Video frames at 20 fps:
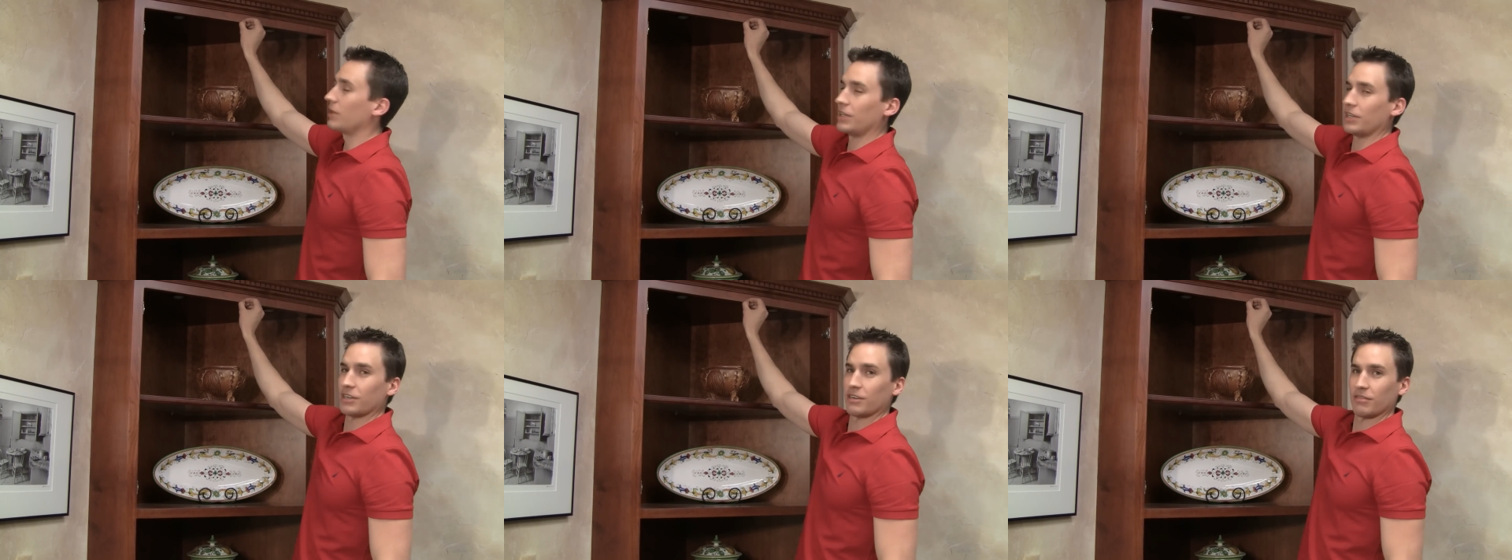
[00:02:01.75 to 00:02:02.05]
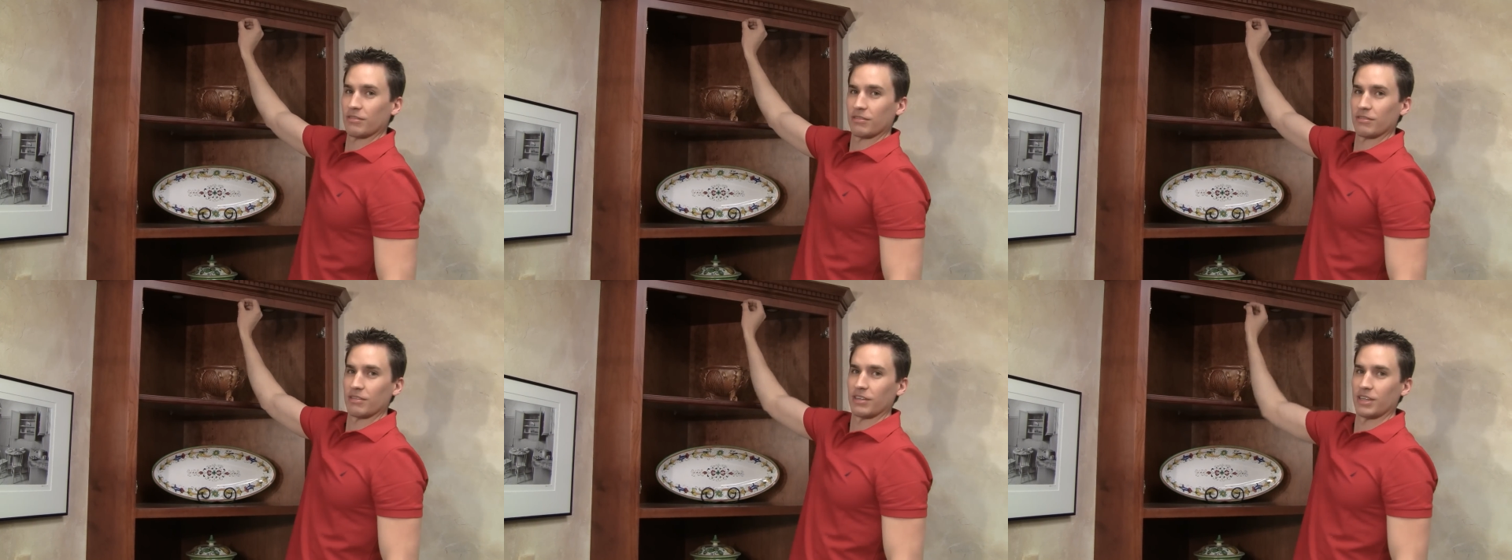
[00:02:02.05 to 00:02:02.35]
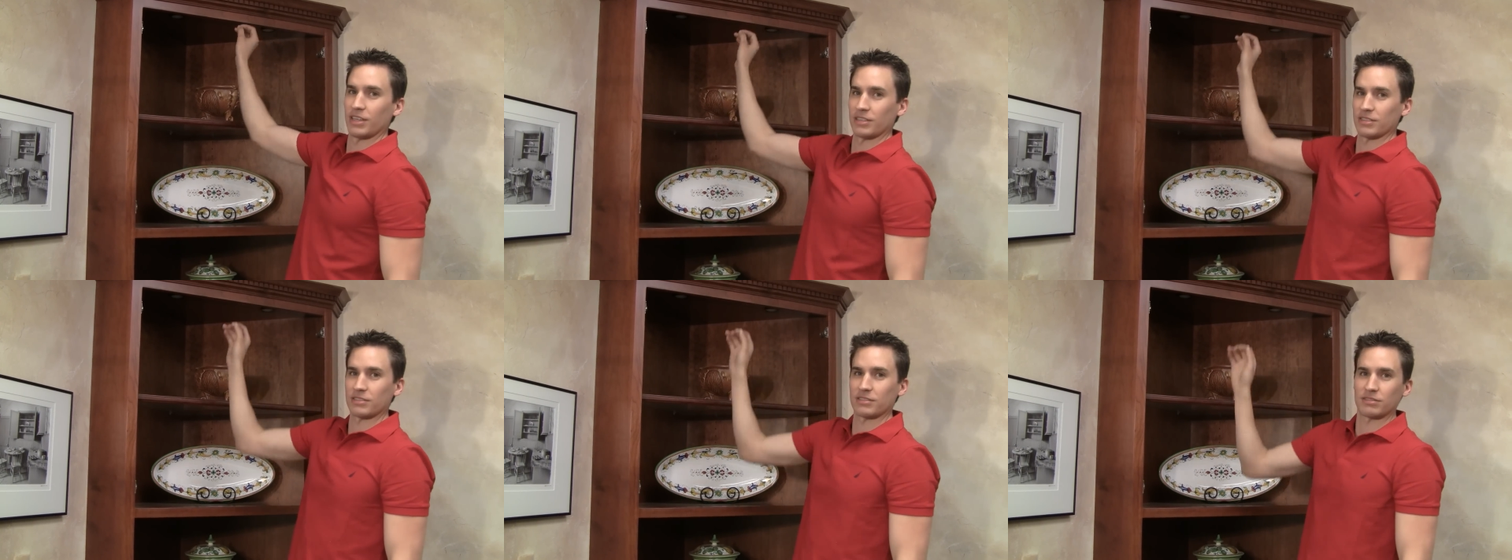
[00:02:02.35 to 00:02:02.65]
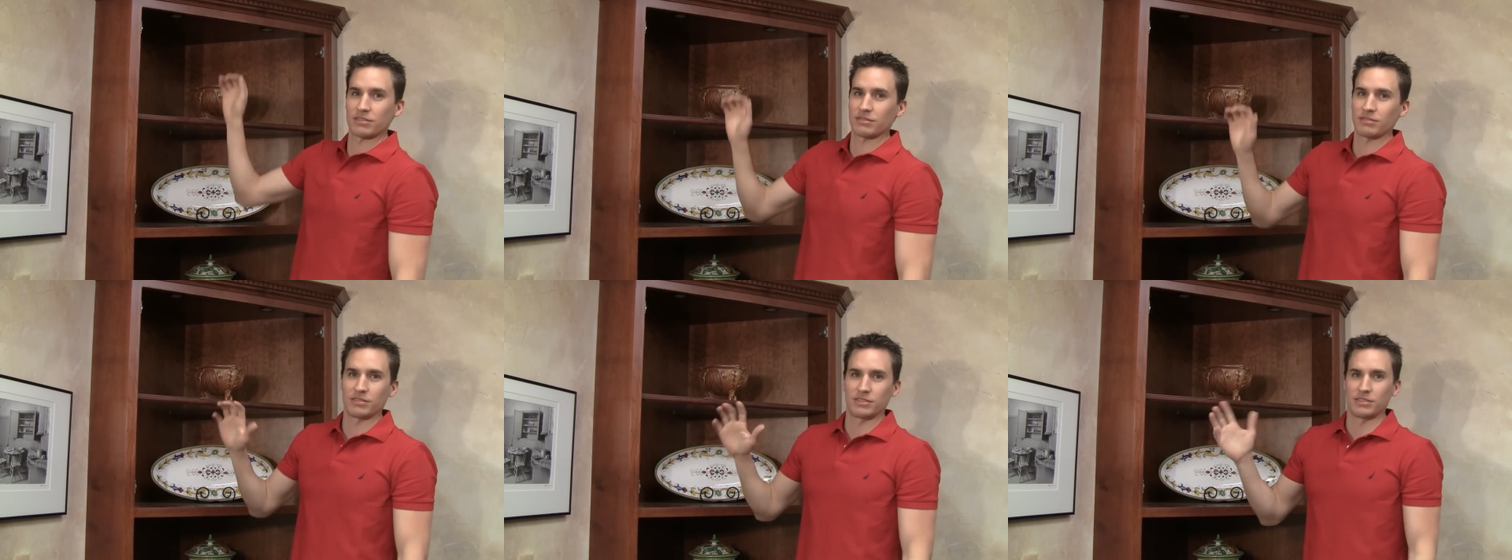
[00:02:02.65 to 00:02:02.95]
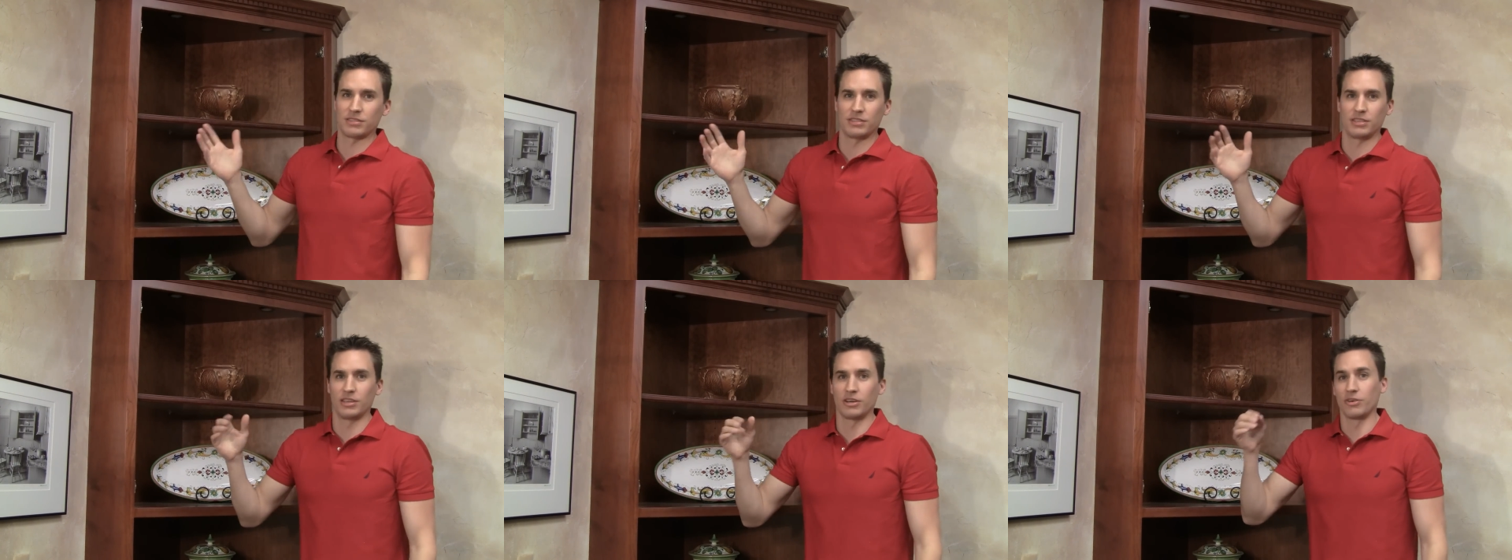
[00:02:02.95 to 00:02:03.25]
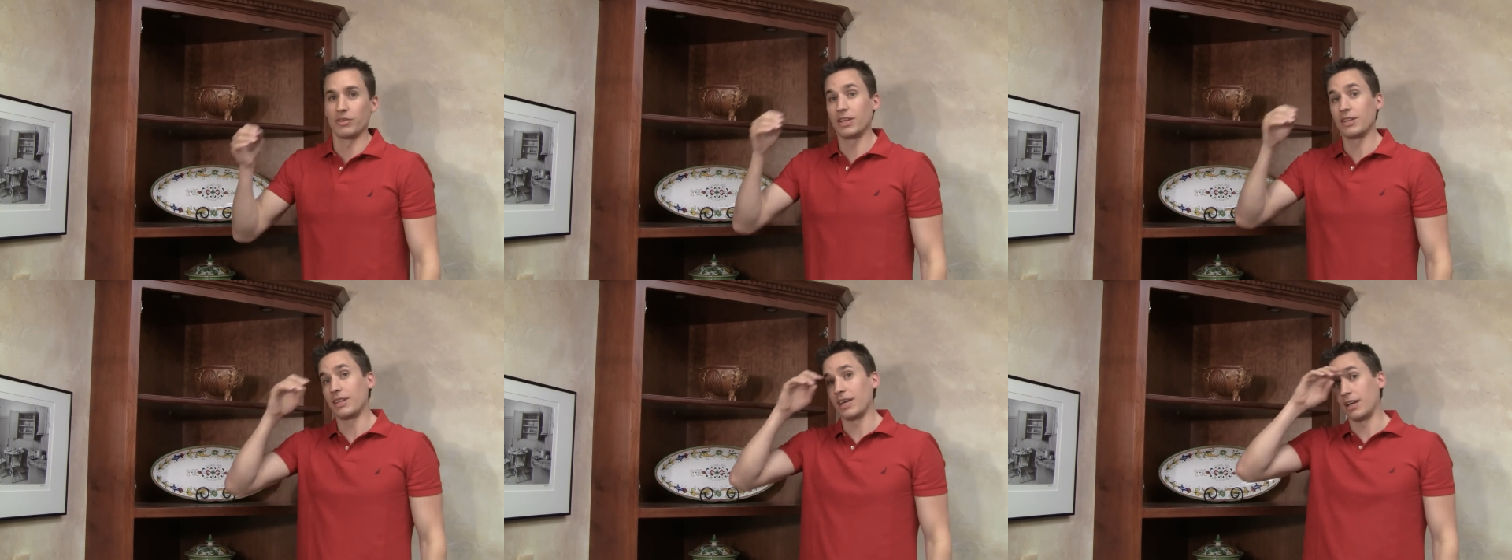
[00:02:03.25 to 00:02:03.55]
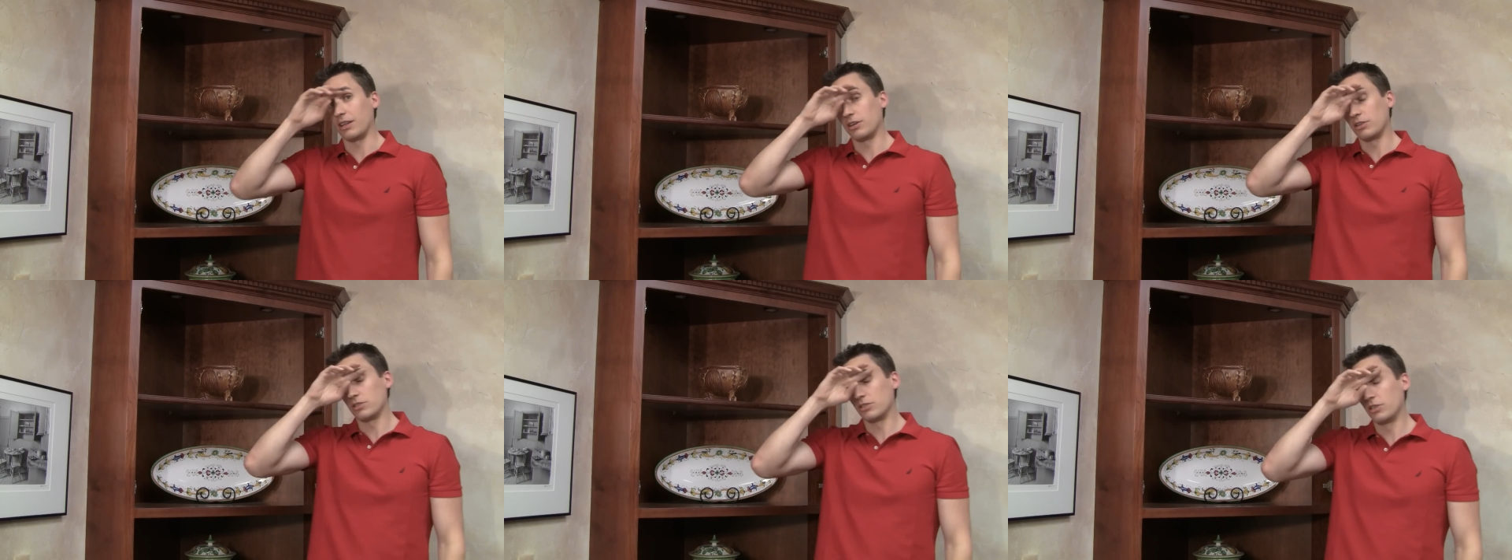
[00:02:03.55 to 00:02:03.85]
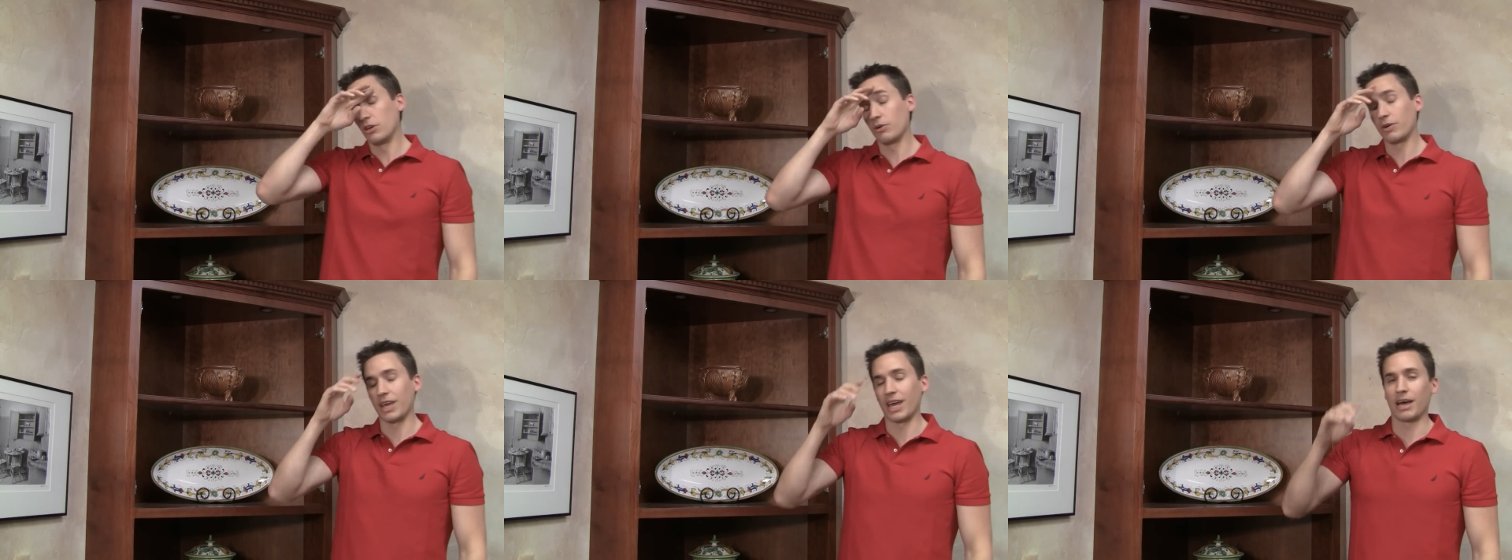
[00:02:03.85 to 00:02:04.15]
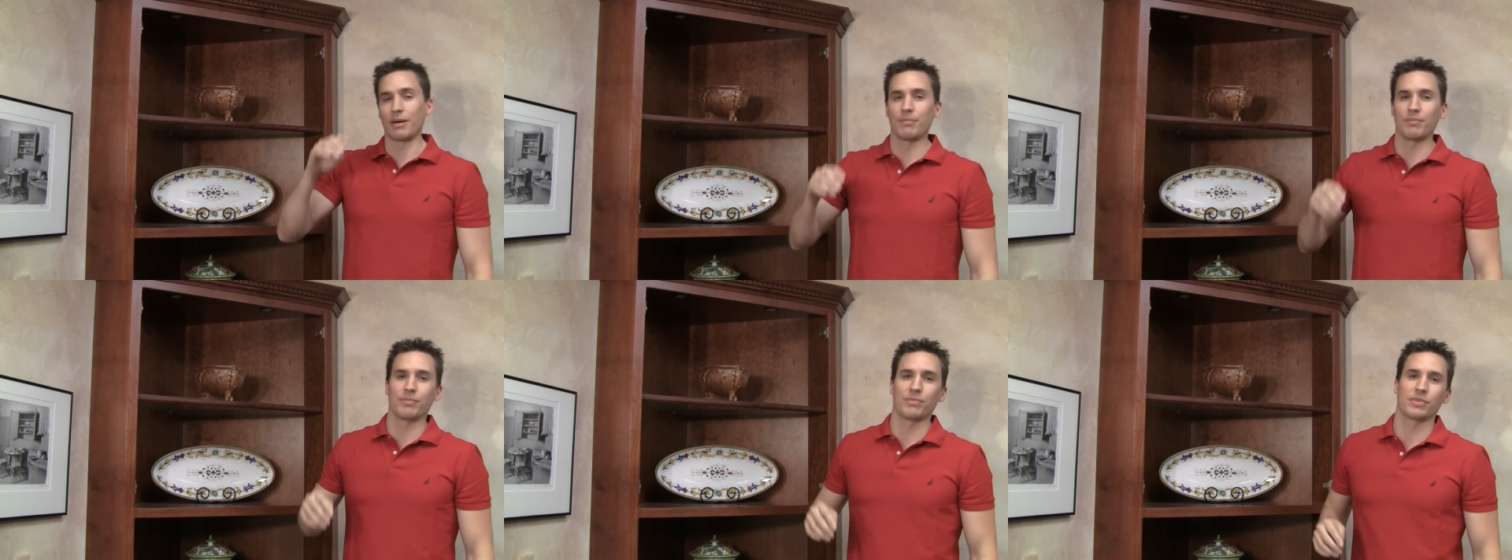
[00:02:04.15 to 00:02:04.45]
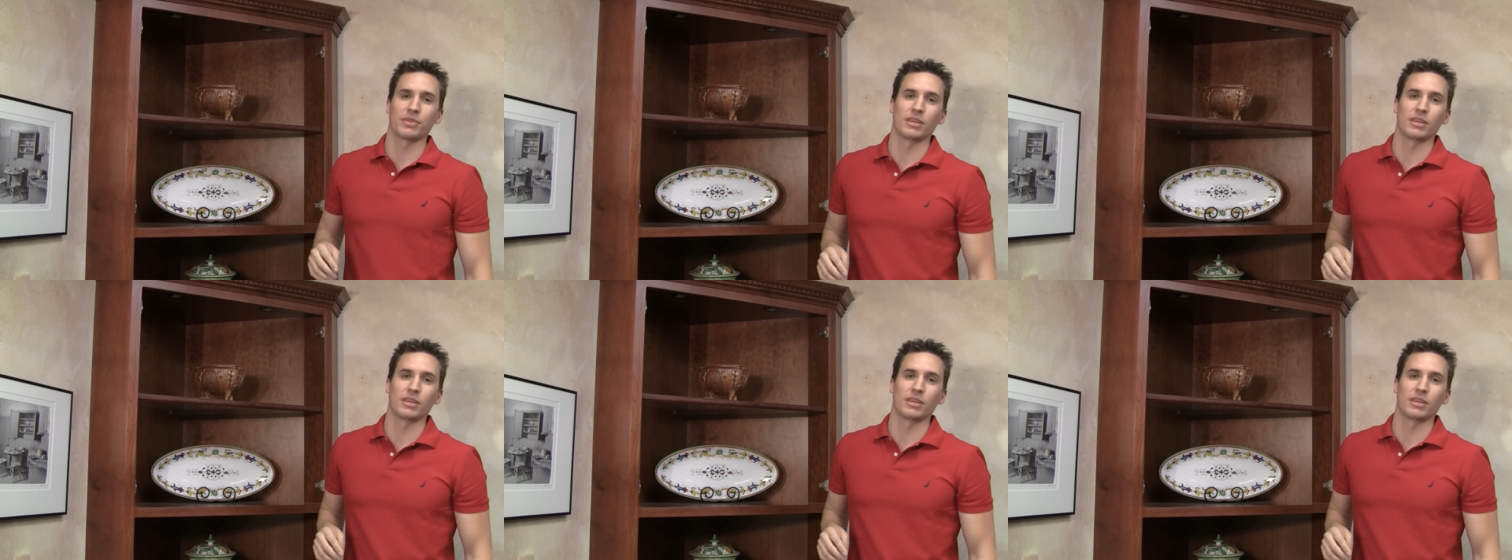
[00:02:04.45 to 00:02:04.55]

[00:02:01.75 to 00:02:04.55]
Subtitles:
here? And you don't need that. There's no gap.